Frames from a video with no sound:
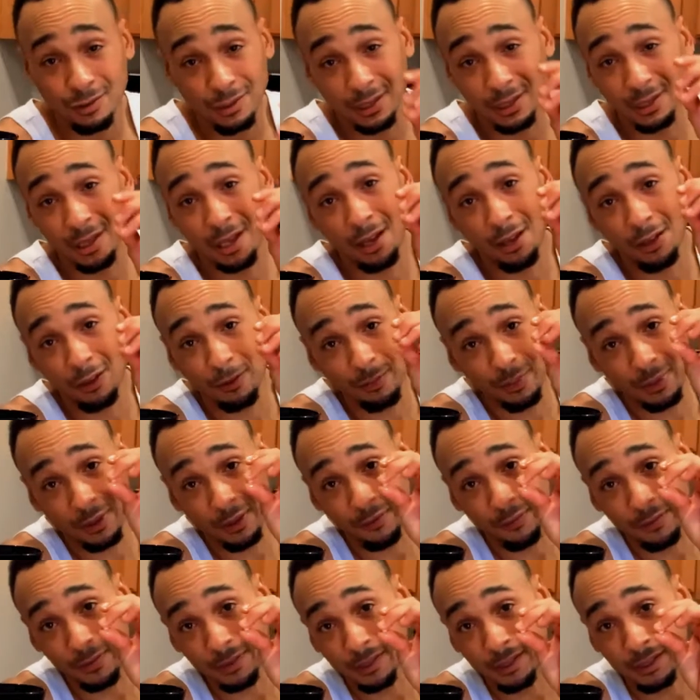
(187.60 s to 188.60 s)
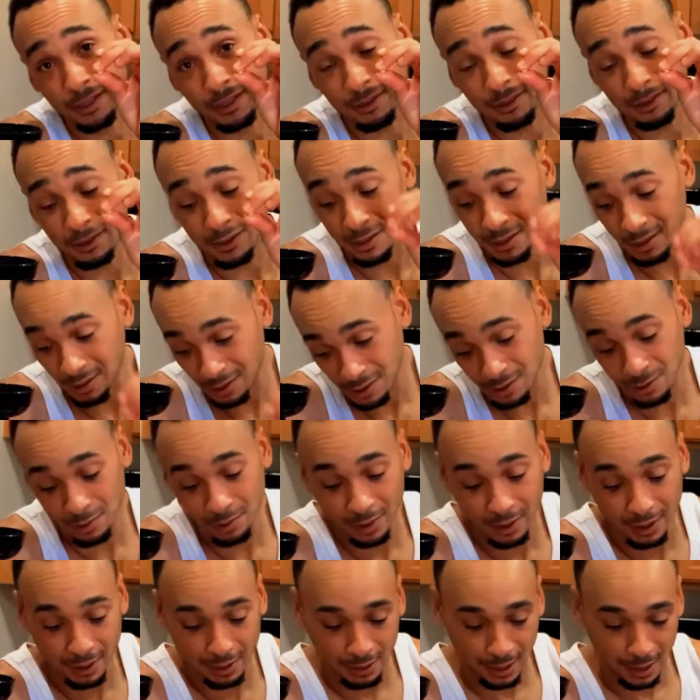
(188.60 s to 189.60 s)
any health benefits in the seeds, you'll
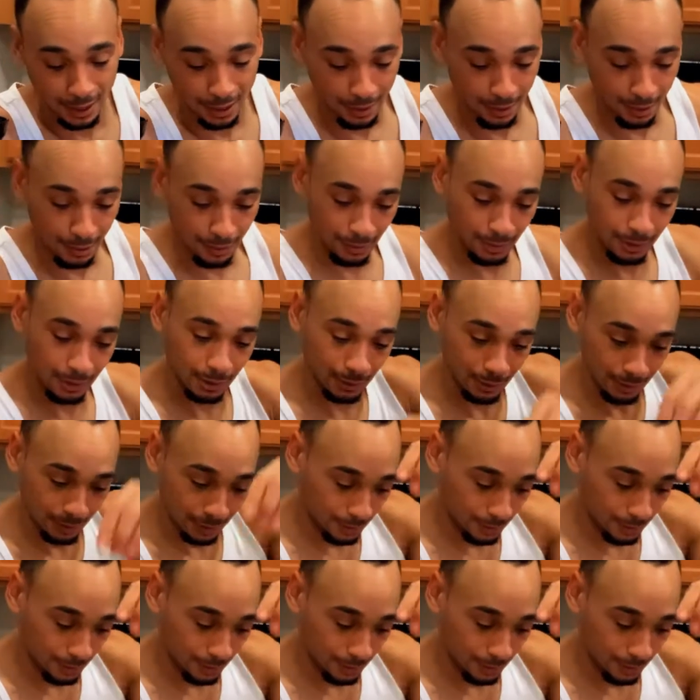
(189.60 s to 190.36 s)
get that in there too.